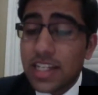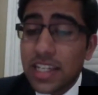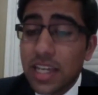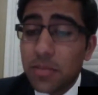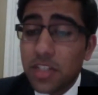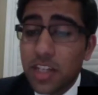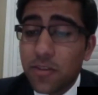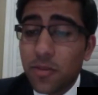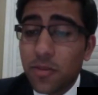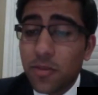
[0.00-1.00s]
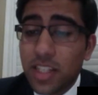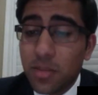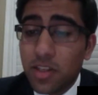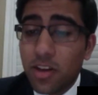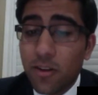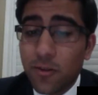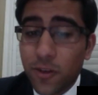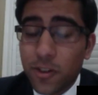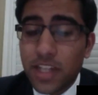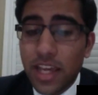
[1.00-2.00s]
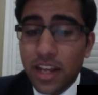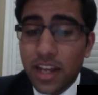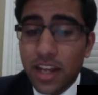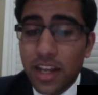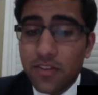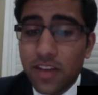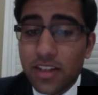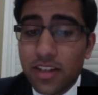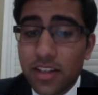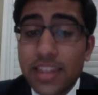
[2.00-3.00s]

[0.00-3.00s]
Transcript: EMT for my CPR first aid event.